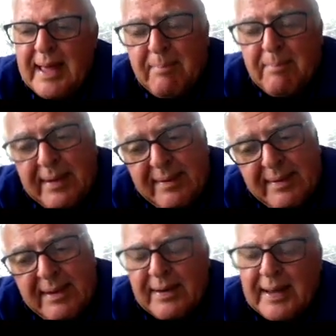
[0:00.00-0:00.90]
But
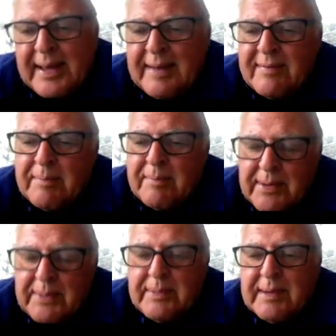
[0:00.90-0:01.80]
they're again
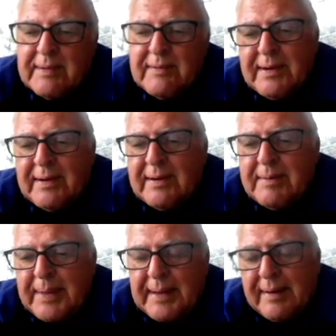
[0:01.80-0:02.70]
subdued this year
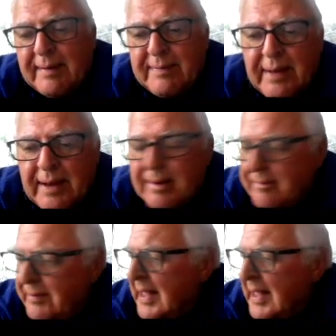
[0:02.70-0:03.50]
because of.